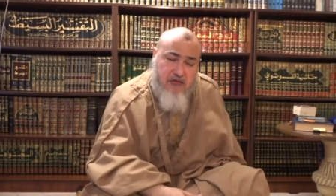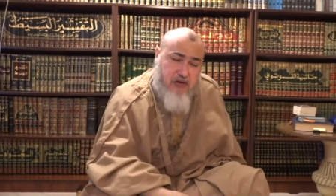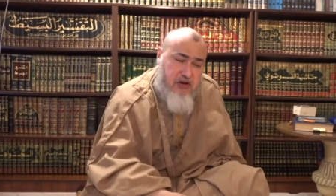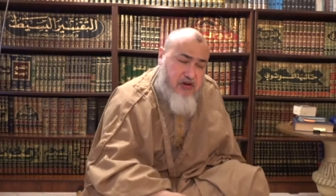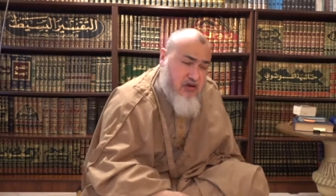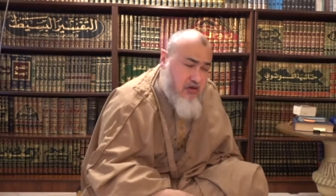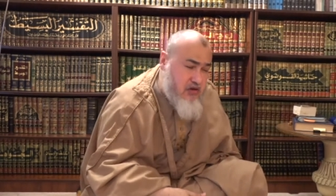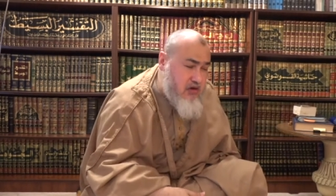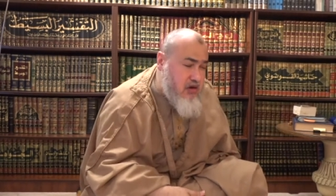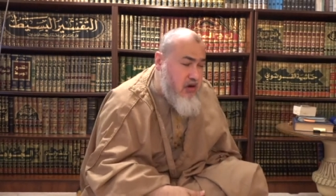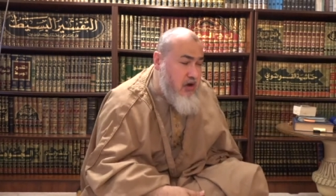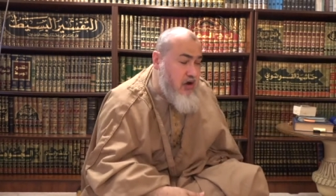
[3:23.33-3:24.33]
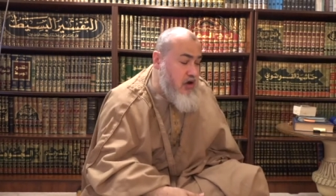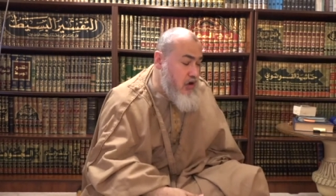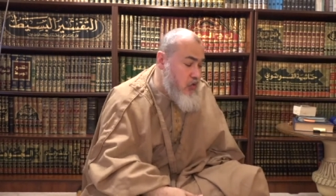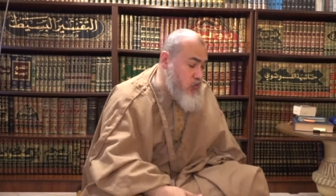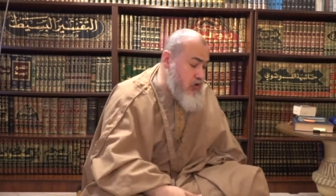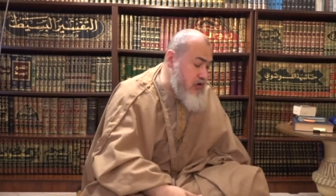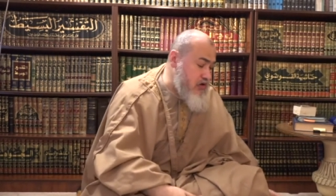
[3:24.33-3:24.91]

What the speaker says: for instance, was